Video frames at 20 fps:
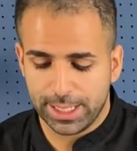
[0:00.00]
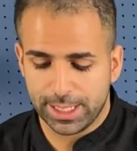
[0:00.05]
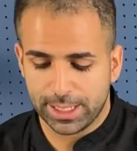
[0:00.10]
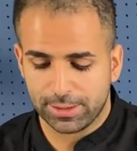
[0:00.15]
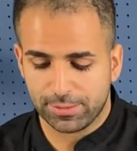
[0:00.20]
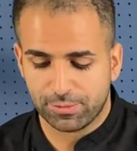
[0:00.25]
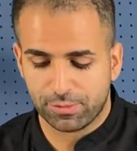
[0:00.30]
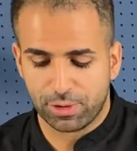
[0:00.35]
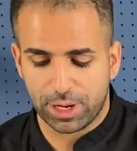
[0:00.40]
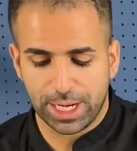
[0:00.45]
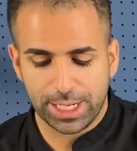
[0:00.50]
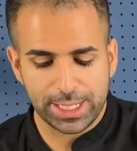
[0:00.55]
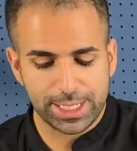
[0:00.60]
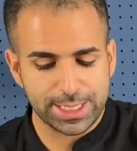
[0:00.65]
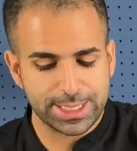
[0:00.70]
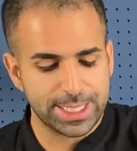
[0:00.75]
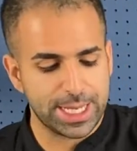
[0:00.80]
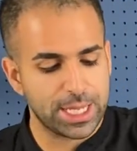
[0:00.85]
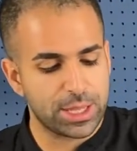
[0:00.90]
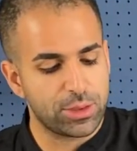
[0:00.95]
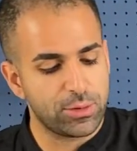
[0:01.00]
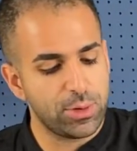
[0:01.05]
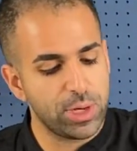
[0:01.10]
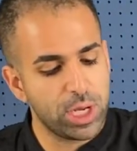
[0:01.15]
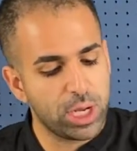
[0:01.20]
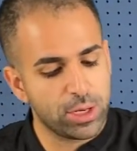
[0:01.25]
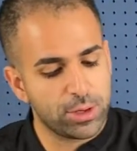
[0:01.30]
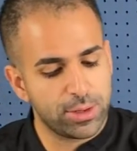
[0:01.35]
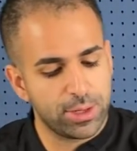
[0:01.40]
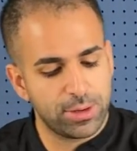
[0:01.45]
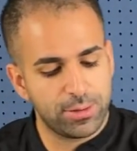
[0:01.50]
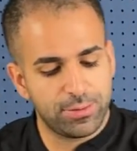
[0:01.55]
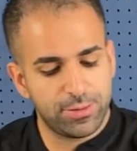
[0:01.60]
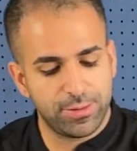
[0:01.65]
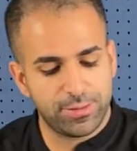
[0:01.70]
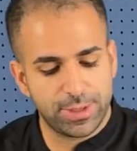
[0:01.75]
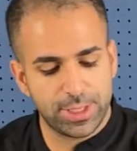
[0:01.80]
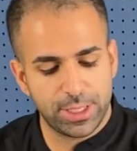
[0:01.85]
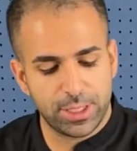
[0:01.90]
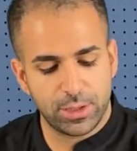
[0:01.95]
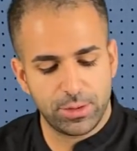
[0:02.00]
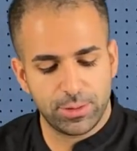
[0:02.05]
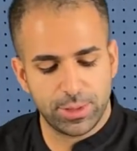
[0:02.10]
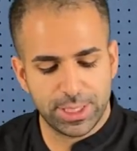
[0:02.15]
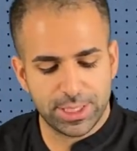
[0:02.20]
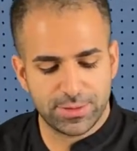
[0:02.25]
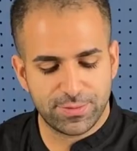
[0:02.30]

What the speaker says: gonna fry this at 350 degrees